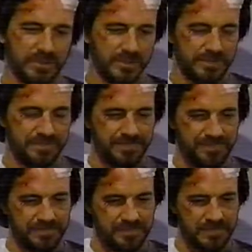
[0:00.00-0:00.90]
doctored.
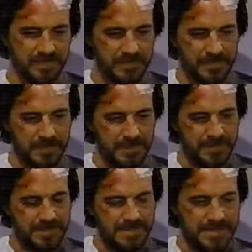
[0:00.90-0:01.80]
Amanda Dillon
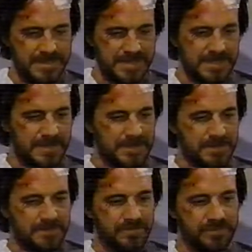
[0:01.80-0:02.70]
corroborates it.
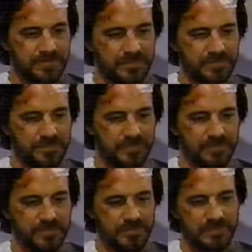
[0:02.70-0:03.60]
And that stuff on the
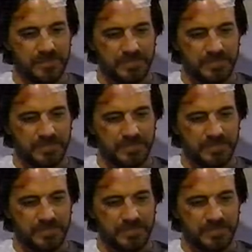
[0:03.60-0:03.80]
video,